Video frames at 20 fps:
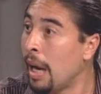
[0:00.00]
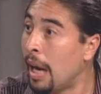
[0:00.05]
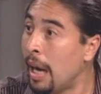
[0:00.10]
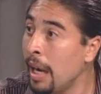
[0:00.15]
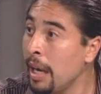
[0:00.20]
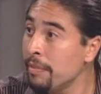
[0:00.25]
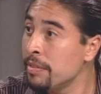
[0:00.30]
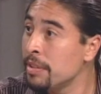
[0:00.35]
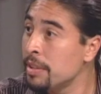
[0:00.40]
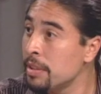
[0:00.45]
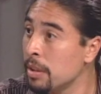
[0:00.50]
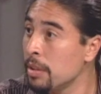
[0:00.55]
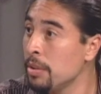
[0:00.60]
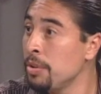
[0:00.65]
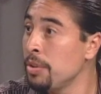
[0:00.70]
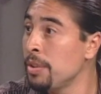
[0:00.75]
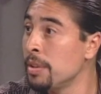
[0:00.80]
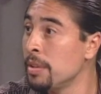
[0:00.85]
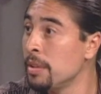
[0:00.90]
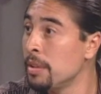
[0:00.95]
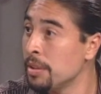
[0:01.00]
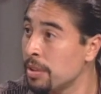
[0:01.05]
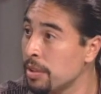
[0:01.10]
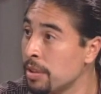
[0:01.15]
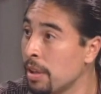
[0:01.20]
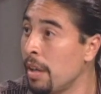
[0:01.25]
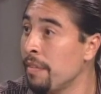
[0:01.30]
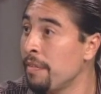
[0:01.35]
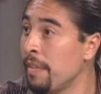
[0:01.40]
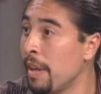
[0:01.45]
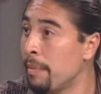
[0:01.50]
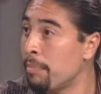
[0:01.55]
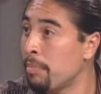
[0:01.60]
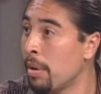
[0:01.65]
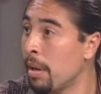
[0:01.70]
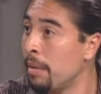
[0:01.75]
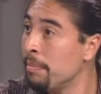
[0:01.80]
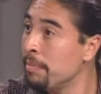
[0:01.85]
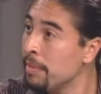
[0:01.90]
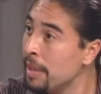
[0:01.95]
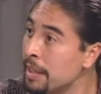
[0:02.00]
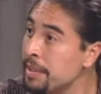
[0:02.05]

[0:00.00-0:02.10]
I have a solution to solve that problem.